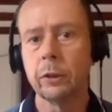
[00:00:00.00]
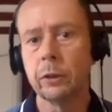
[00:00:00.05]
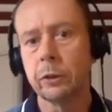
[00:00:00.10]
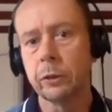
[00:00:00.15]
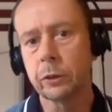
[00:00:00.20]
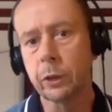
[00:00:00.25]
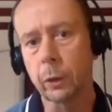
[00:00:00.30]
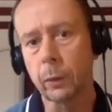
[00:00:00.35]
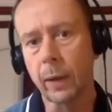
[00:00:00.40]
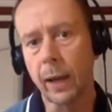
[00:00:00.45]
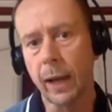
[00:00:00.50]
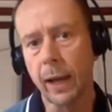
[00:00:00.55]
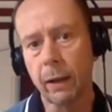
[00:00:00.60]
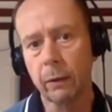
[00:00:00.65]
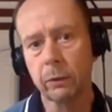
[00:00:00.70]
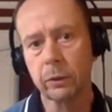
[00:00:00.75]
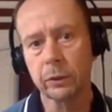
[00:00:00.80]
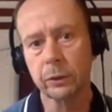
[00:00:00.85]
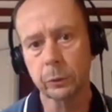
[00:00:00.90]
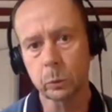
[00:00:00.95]
So how
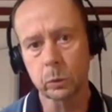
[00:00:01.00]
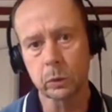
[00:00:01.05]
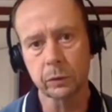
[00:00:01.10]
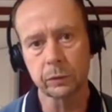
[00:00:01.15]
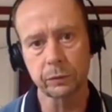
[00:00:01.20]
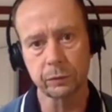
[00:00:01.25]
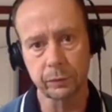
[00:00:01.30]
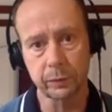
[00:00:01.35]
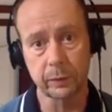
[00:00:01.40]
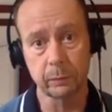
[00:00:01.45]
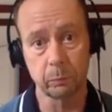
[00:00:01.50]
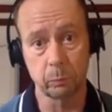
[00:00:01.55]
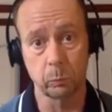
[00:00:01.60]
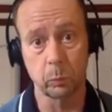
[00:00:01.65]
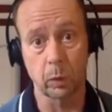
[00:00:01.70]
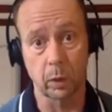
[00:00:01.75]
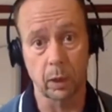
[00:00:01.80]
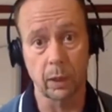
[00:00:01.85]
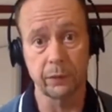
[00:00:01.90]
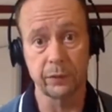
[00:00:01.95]
does all of
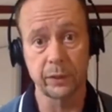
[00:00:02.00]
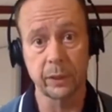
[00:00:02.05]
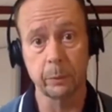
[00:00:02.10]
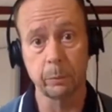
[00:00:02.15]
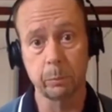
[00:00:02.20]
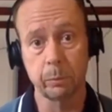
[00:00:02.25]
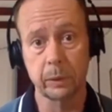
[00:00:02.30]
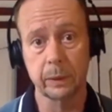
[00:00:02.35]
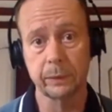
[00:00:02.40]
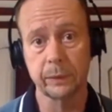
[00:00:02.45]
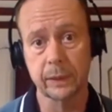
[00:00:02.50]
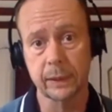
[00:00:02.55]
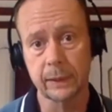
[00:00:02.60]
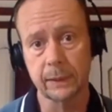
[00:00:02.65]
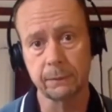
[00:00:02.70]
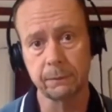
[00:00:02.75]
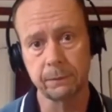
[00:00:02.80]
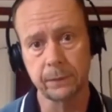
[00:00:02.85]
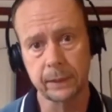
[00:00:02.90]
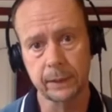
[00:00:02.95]
what I've said
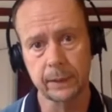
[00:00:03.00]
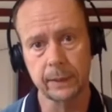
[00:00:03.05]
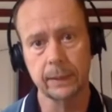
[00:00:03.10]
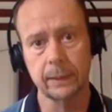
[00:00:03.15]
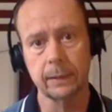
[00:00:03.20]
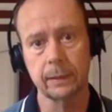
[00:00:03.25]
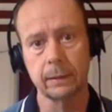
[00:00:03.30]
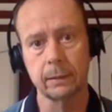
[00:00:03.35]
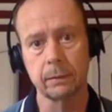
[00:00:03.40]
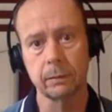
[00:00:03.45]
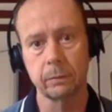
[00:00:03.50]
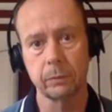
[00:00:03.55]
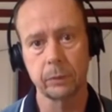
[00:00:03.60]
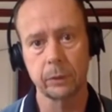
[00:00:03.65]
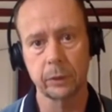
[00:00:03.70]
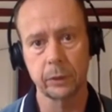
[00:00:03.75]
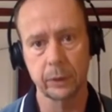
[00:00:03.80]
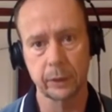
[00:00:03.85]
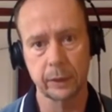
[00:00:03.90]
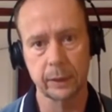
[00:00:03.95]
previously fit in
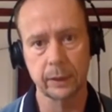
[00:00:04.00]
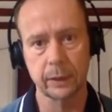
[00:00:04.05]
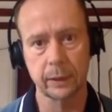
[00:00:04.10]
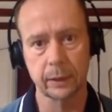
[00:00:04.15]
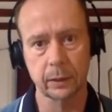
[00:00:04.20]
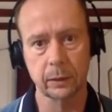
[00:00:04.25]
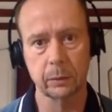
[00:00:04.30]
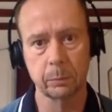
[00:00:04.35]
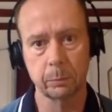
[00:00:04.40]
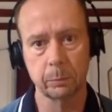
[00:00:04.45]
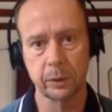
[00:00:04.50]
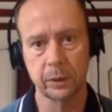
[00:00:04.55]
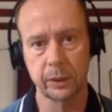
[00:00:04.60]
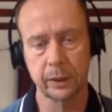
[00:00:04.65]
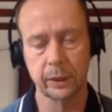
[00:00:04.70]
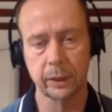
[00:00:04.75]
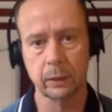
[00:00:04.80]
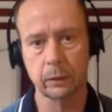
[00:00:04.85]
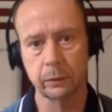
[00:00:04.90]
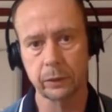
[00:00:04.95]
to this
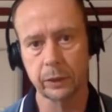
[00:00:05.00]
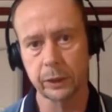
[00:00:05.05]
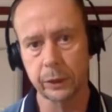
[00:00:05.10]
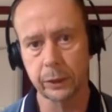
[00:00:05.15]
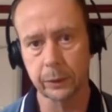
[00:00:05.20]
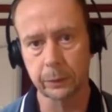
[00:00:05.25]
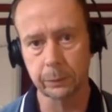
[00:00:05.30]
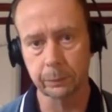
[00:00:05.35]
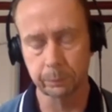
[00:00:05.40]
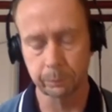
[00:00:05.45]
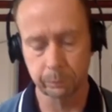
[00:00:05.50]
particular issue?